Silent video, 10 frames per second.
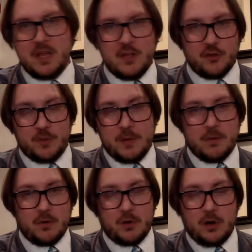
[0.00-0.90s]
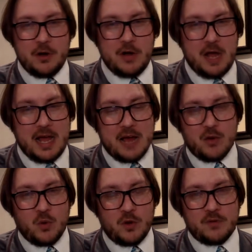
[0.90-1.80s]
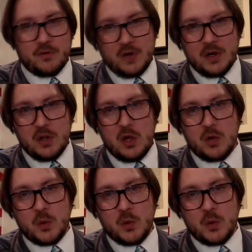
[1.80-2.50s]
So people are not out of work for very long